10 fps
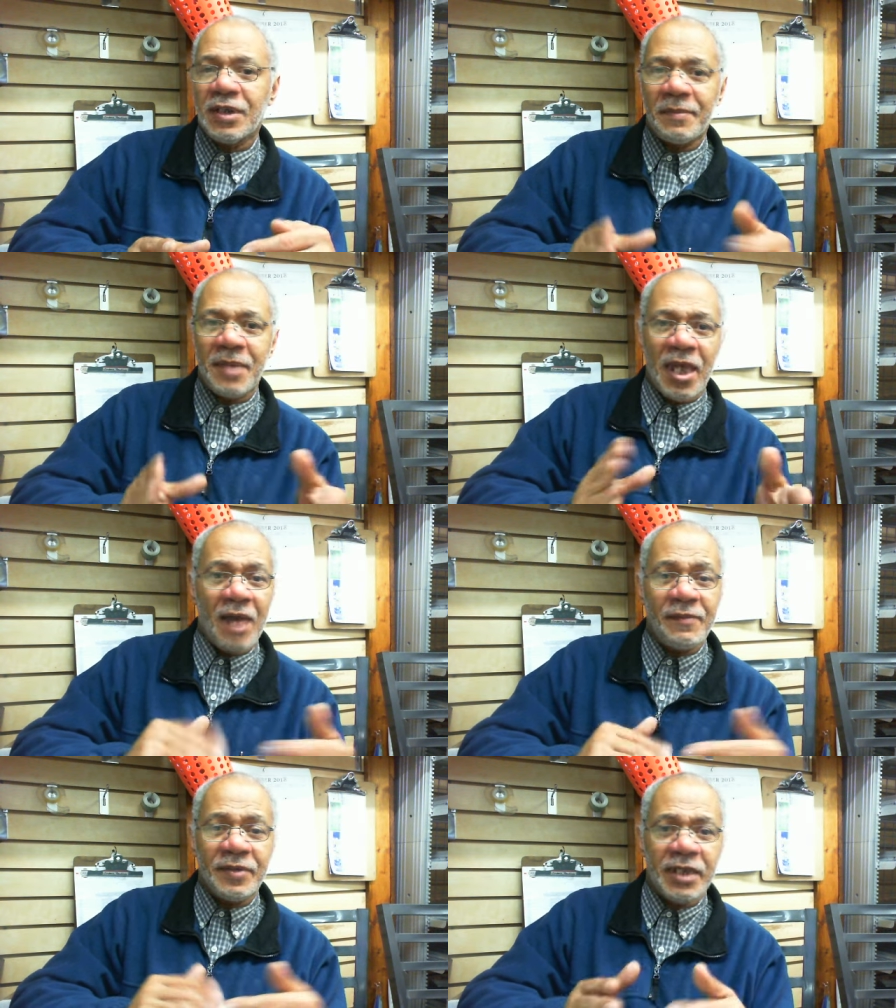I'm not
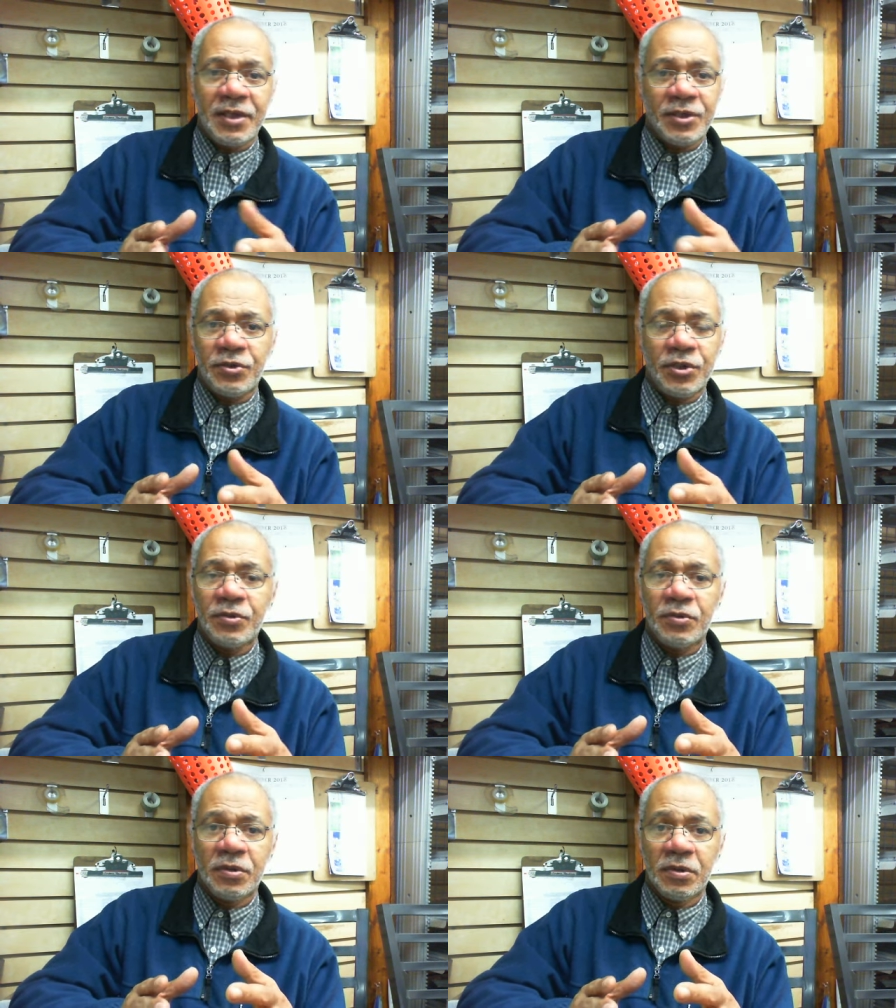advocating that you
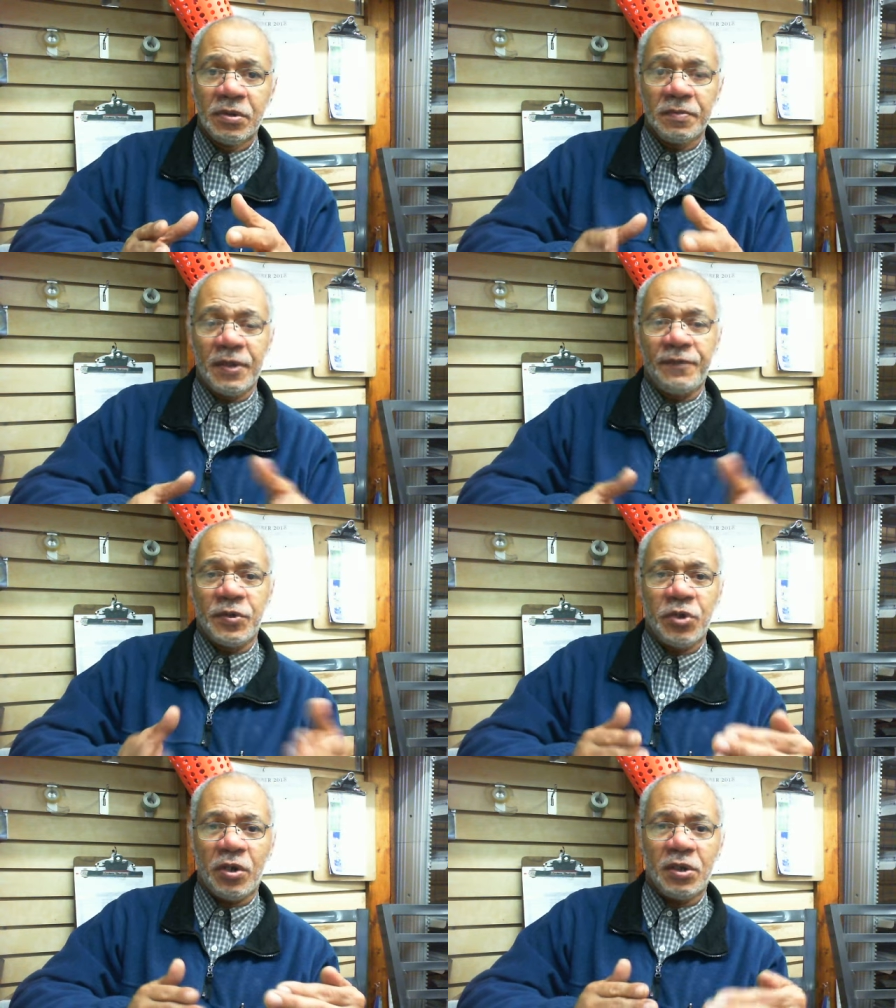do, but if you
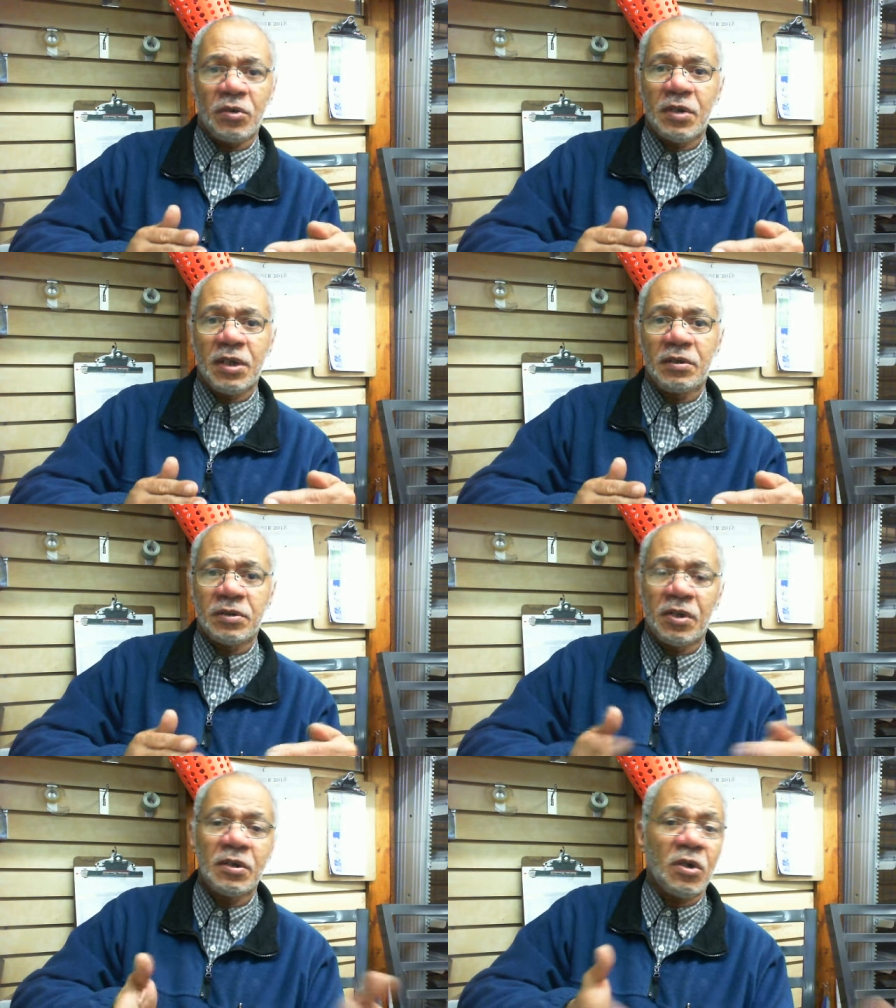turn it on,
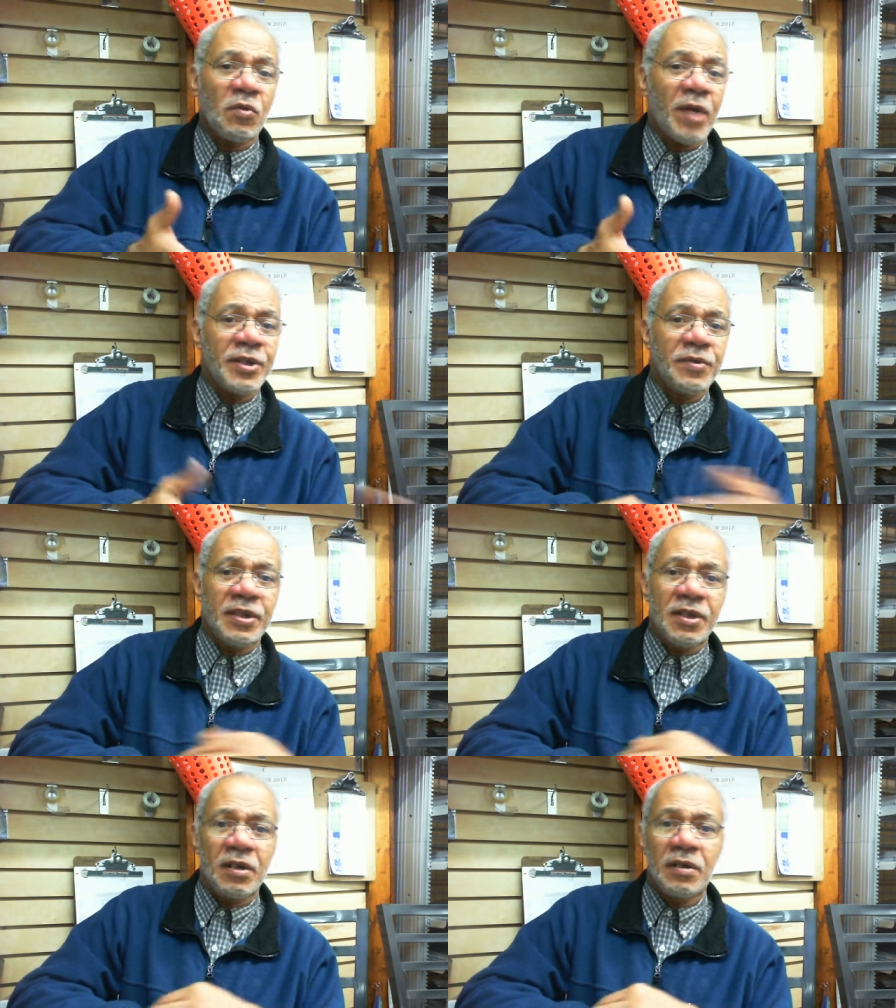turn it on while you're
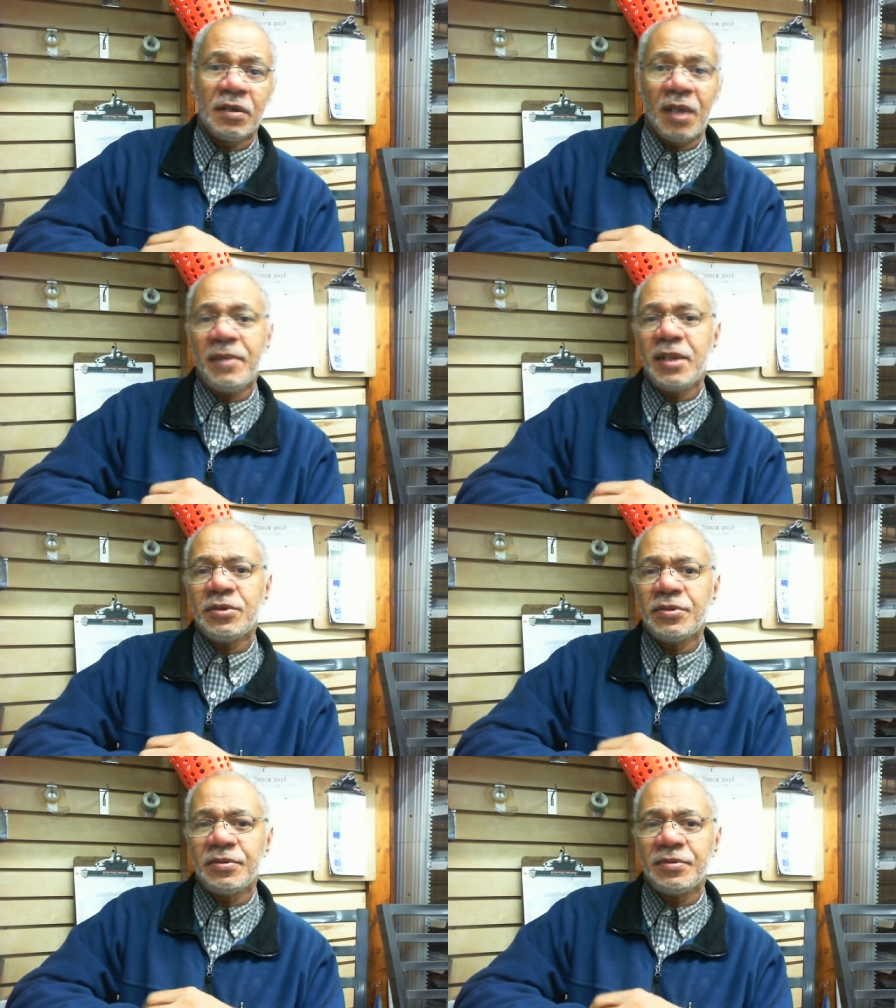in there, and make
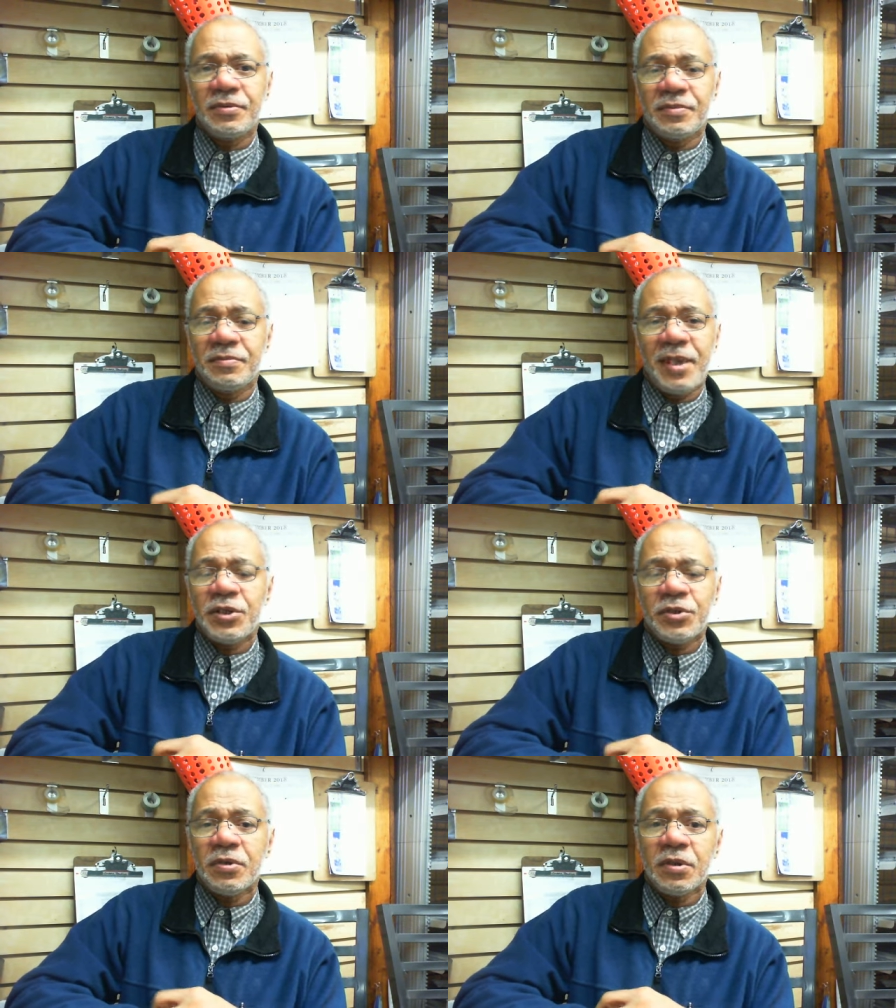you make
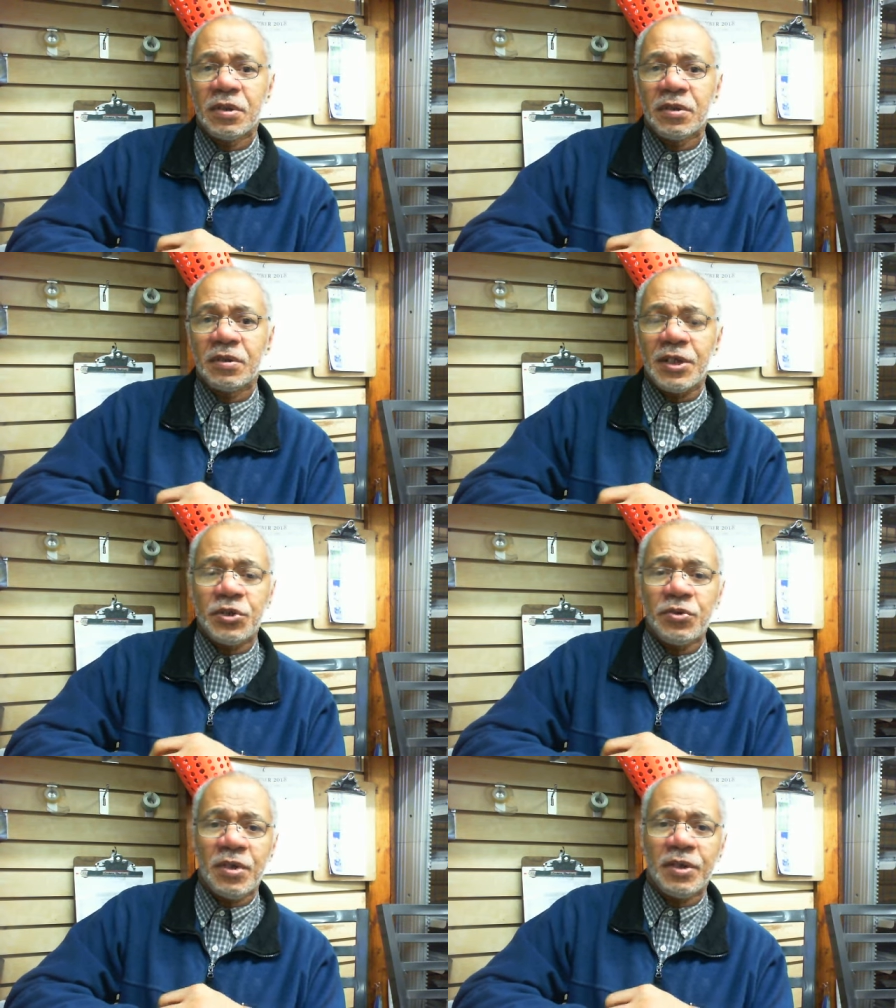sure
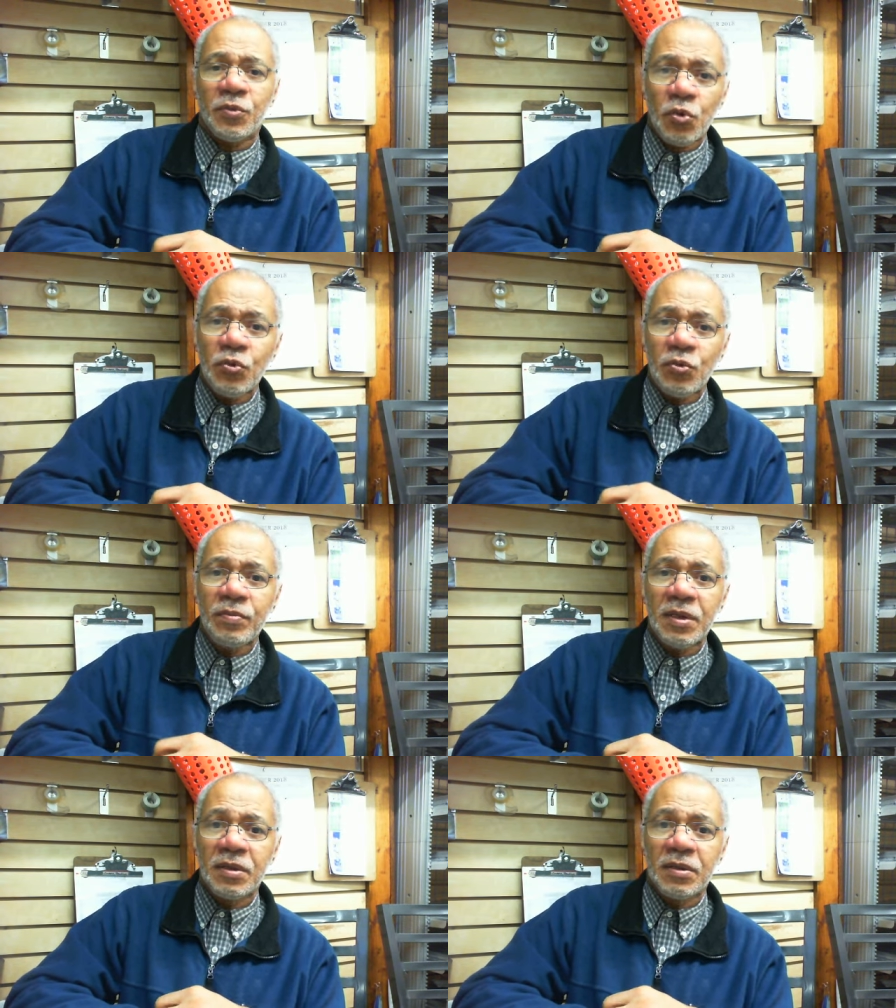that you're in the room